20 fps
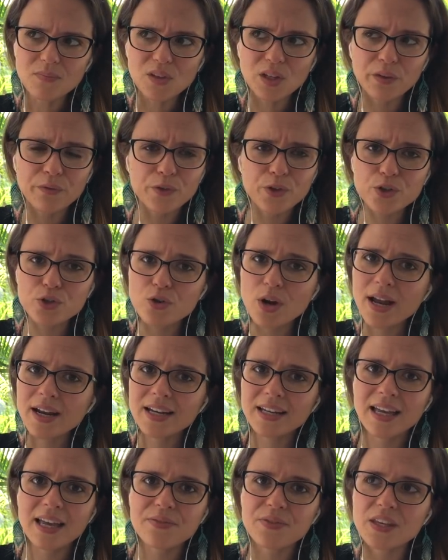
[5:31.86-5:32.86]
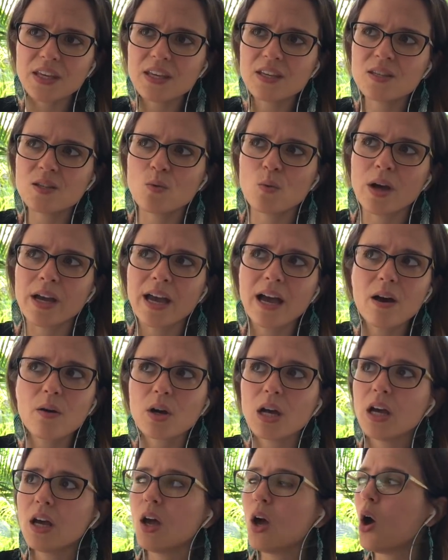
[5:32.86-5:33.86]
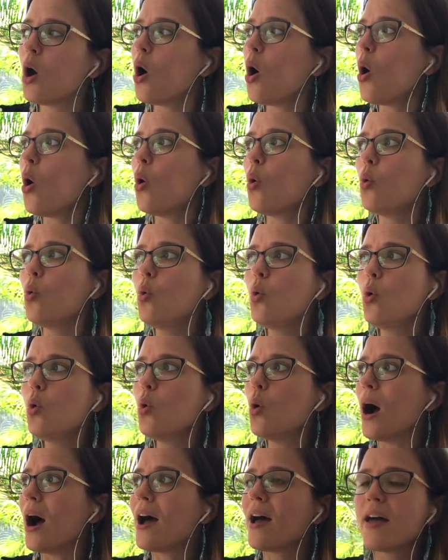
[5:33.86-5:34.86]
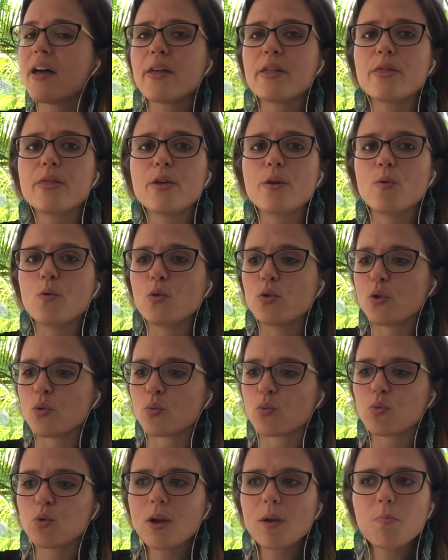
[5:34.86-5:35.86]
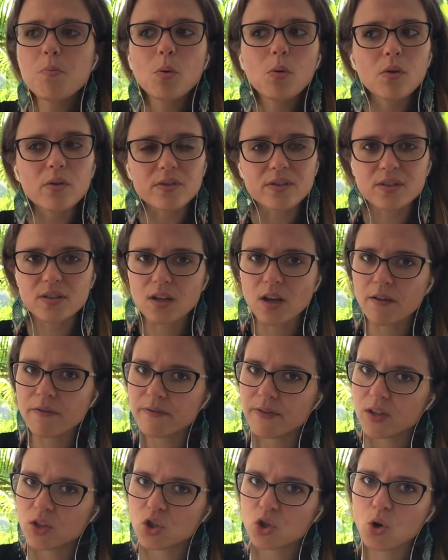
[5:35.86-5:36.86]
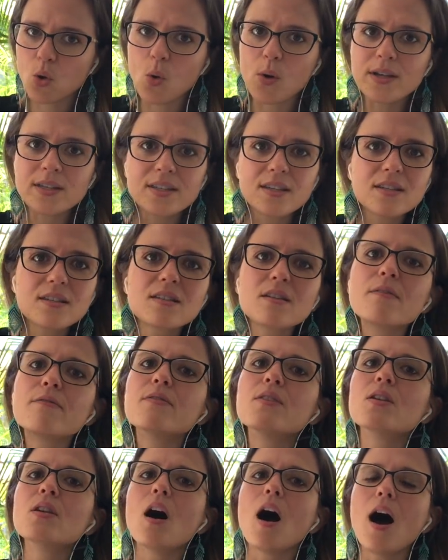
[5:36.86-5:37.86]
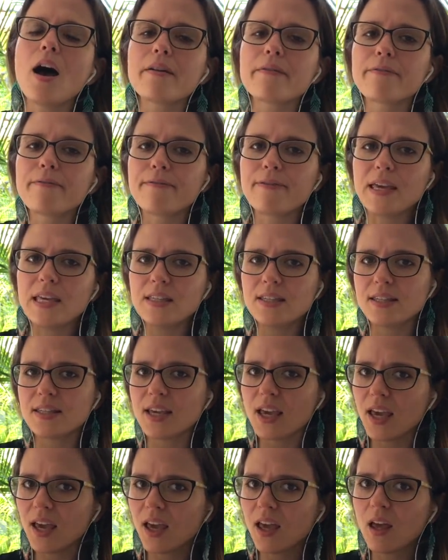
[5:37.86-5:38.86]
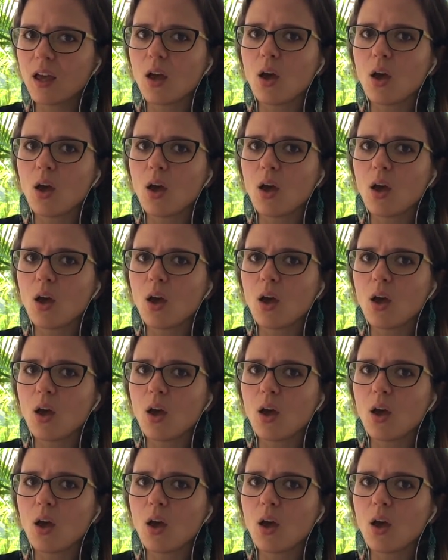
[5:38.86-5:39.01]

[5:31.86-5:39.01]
If you're trying to get the easy way out, the ripples of the choices of not facing